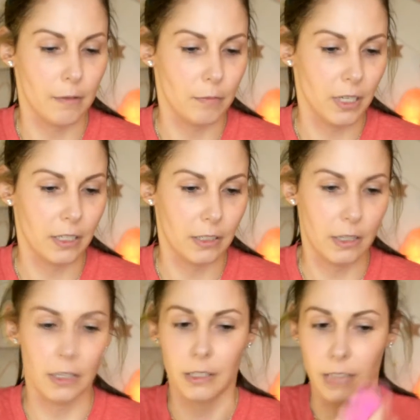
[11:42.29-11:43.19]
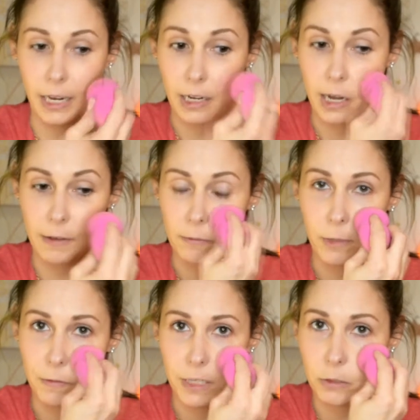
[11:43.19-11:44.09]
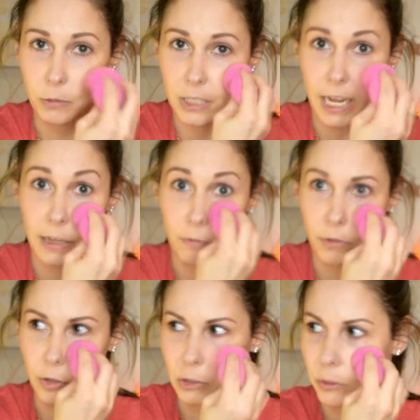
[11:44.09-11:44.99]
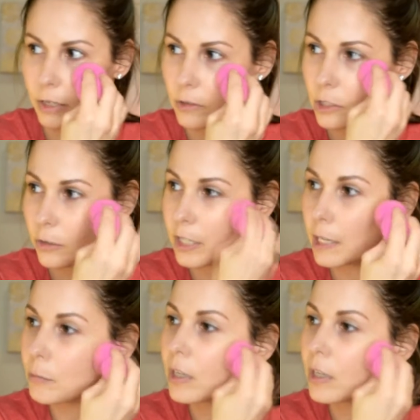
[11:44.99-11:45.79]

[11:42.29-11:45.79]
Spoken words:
because the second half of my face was not in focus when I was doing it,